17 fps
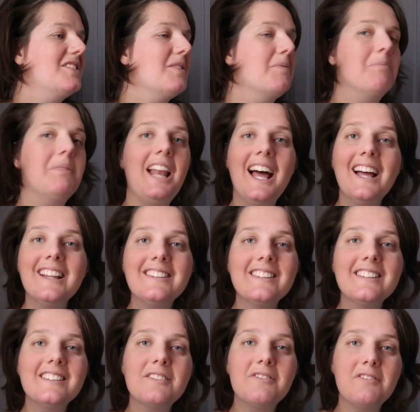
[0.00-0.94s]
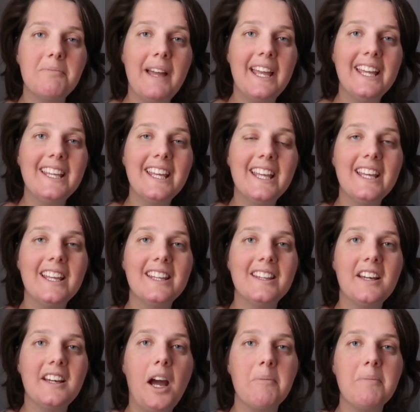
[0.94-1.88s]
plans for making in
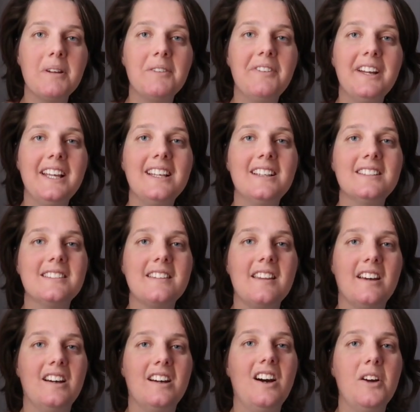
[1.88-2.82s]
the coming weeks that